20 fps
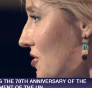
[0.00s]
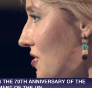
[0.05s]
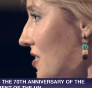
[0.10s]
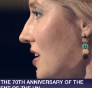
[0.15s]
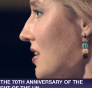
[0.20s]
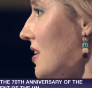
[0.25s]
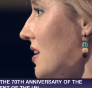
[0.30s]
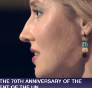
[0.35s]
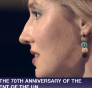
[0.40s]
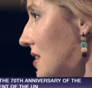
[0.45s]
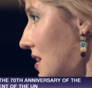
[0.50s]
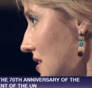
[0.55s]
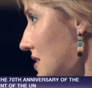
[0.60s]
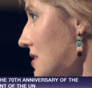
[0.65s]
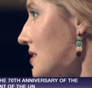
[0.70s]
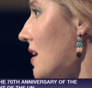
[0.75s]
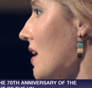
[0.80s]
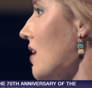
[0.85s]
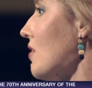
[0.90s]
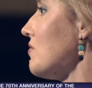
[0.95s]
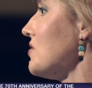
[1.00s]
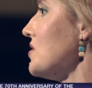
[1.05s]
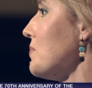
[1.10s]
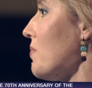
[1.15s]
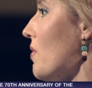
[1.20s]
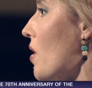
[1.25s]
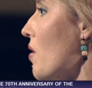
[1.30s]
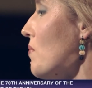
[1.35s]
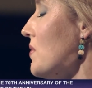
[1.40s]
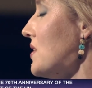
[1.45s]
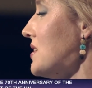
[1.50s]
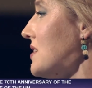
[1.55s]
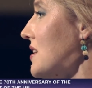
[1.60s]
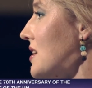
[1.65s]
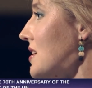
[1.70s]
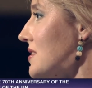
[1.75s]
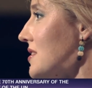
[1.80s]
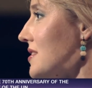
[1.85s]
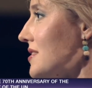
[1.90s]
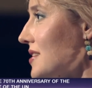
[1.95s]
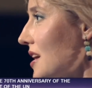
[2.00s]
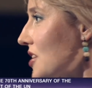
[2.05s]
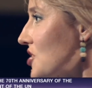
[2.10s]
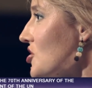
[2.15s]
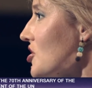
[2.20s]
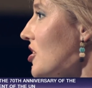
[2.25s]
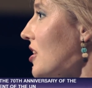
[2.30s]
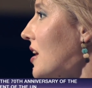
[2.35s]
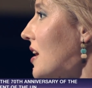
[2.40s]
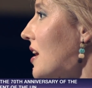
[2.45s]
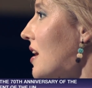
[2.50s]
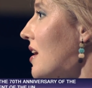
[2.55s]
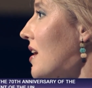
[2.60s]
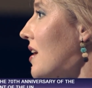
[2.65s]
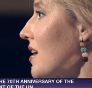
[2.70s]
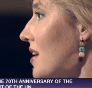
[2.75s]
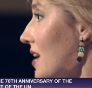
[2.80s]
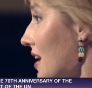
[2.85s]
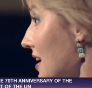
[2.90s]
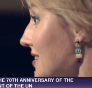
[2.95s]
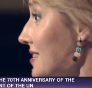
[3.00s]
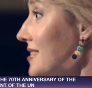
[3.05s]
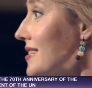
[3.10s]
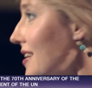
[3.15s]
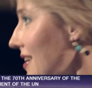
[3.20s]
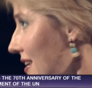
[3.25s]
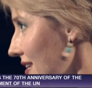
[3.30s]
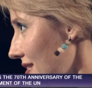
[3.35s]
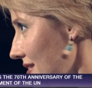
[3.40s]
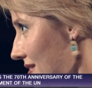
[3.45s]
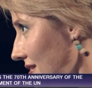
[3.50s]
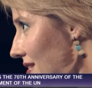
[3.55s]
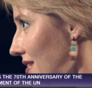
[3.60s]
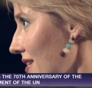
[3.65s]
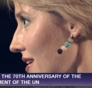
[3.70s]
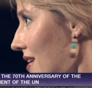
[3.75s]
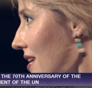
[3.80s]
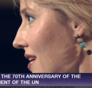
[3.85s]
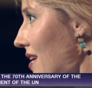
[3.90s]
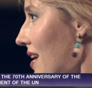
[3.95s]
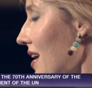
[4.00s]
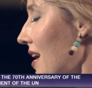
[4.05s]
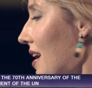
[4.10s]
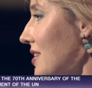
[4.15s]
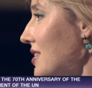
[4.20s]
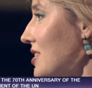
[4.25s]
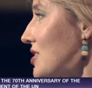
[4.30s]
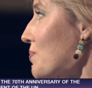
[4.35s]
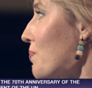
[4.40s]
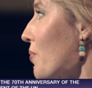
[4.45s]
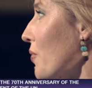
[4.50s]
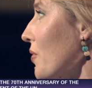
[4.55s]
you think that this style of diplomacy is essentially extinct at this